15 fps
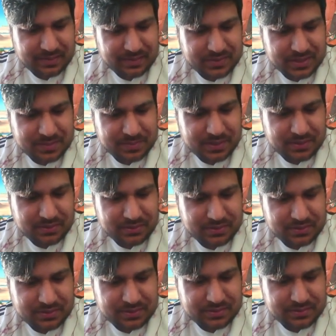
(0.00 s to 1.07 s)
Just
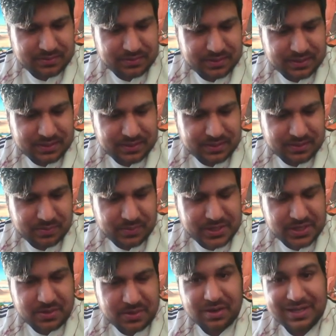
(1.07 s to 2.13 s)
because
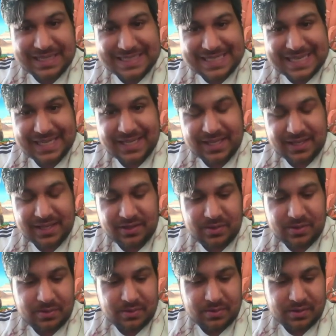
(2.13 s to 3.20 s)
when you are attacking,
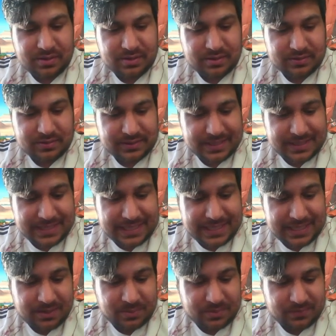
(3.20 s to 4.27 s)
you are then
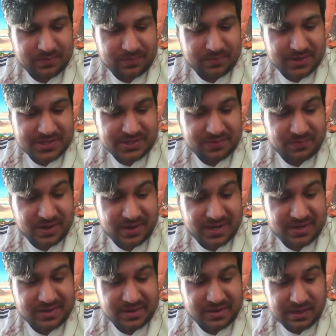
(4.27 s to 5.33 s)
healing with Refreshing
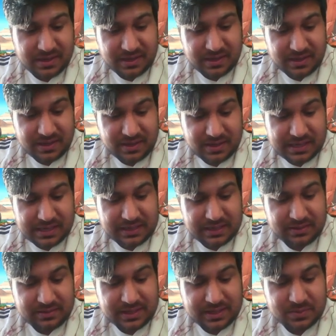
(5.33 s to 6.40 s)
Rain.
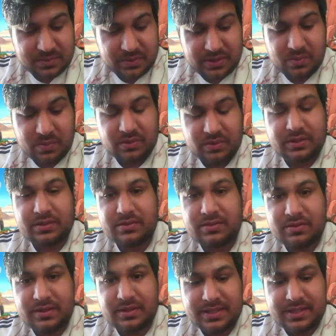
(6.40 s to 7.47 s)
And that's what you want
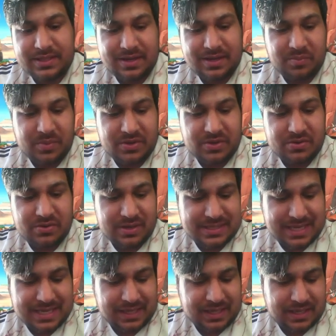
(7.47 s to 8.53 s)
on this. And when you're not
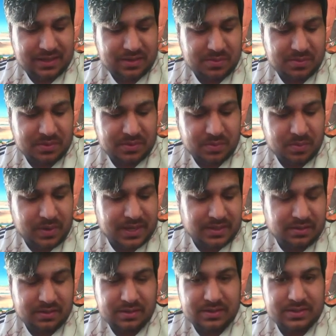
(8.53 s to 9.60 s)
attacking, you want the Wide
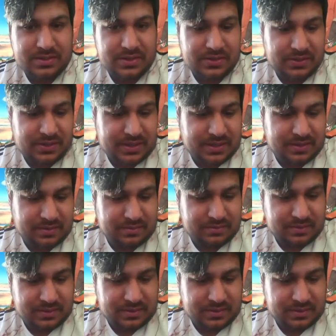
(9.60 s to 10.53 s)
Guard, so you can